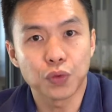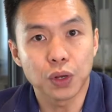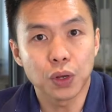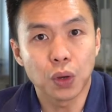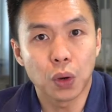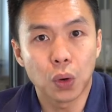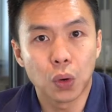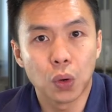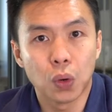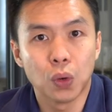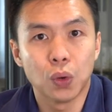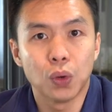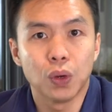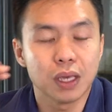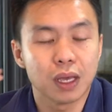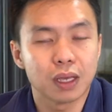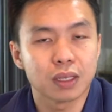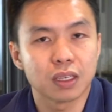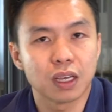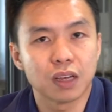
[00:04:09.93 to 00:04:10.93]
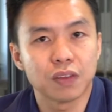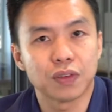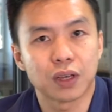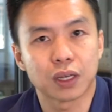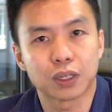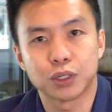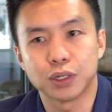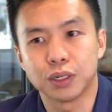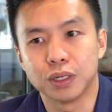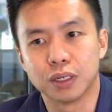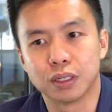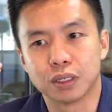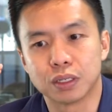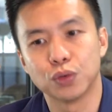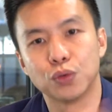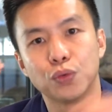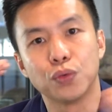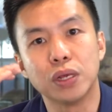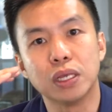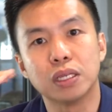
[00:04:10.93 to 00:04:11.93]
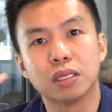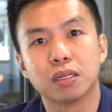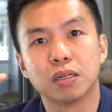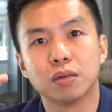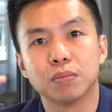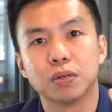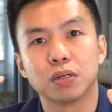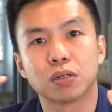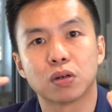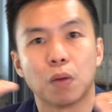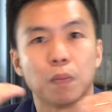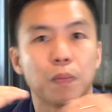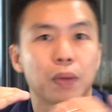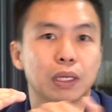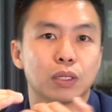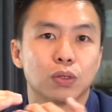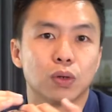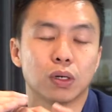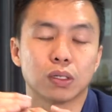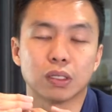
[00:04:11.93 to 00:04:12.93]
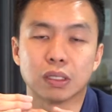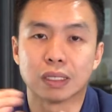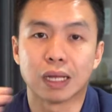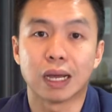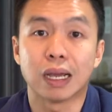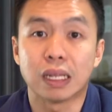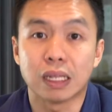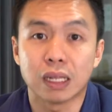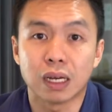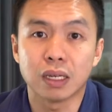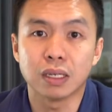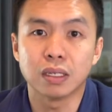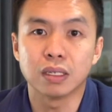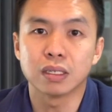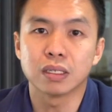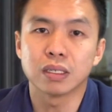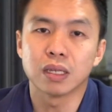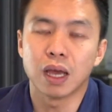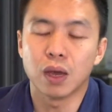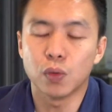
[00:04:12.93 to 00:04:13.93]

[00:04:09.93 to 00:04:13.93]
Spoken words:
Freehold PSF actually is still reasonable compared to all the 99 years,